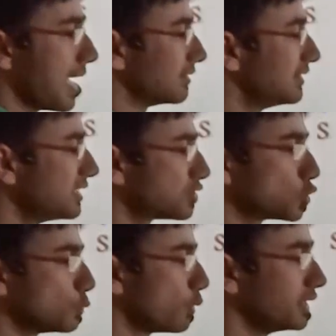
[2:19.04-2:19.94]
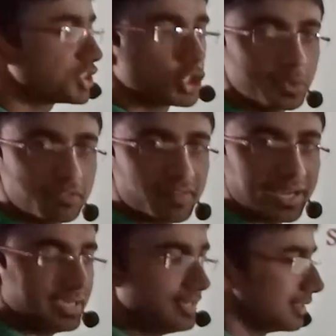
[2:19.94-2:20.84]
at these two points you will
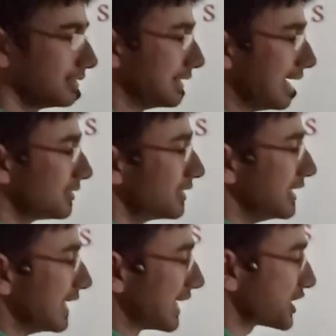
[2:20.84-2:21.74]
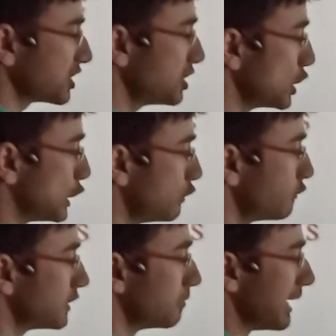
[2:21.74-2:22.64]
find that the direction of
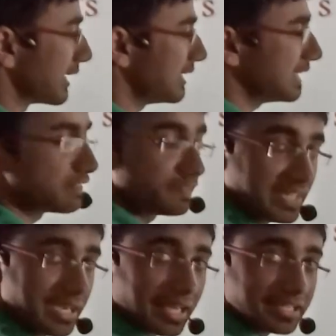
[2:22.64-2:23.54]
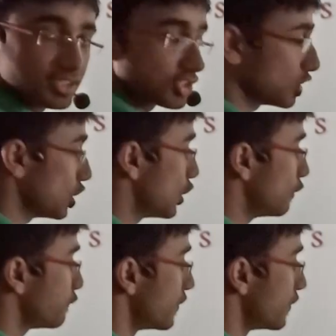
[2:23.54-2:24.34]
the magnetic field lines of